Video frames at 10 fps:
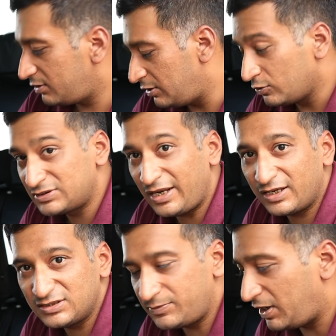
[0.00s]
It looks
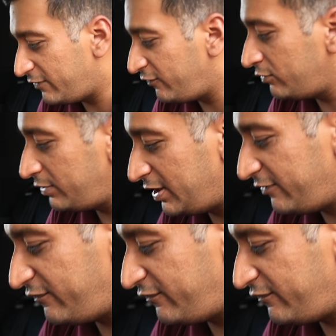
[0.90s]
like a smartphone and it